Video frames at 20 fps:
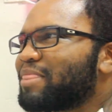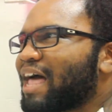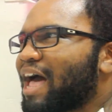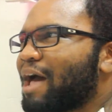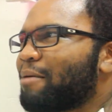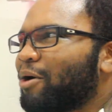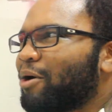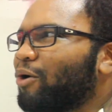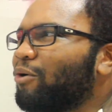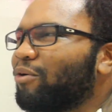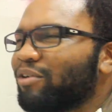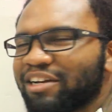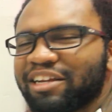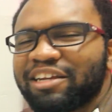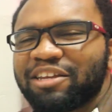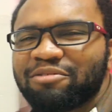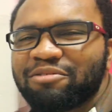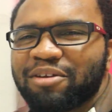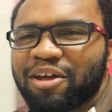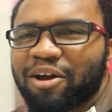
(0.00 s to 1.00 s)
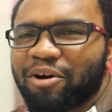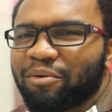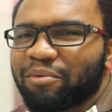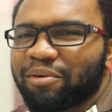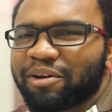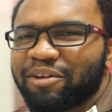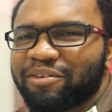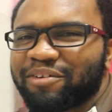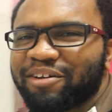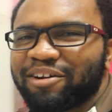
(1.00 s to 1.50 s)
I'm holding you now.
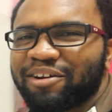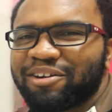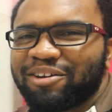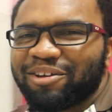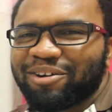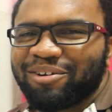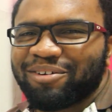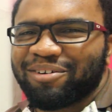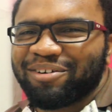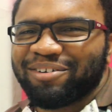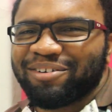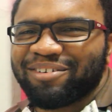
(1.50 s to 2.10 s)
What are you gonna do?